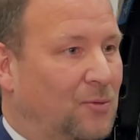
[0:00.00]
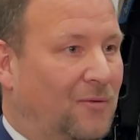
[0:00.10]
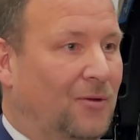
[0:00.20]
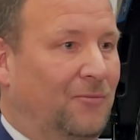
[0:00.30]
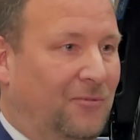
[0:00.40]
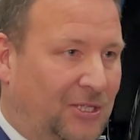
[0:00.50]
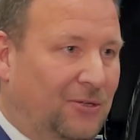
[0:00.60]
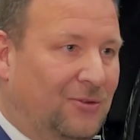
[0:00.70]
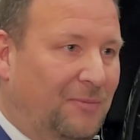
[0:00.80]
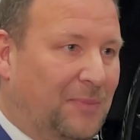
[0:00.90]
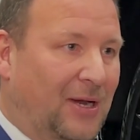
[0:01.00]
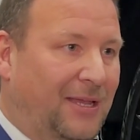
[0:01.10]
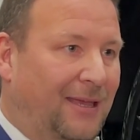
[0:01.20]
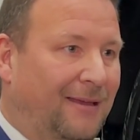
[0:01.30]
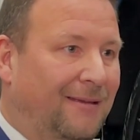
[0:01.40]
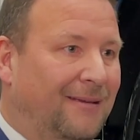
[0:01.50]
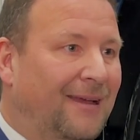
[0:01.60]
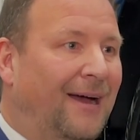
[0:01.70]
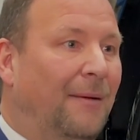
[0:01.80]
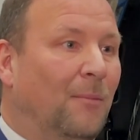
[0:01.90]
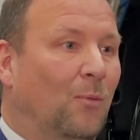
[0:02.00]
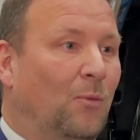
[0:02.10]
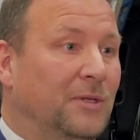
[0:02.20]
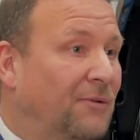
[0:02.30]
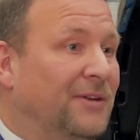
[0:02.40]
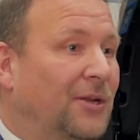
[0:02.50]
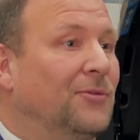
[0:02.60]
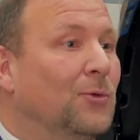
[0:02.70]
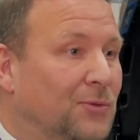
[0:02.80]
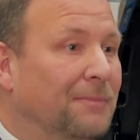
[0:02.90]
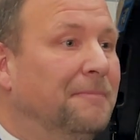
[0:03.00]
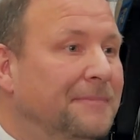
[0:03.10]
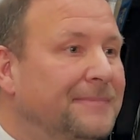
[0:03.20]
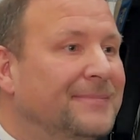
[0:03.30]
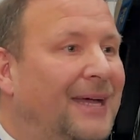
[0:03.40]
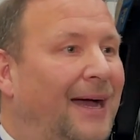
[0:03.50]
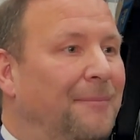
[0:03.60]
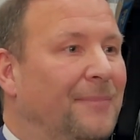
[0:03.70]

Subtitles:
we've got regenerative braking, we generally don't use them.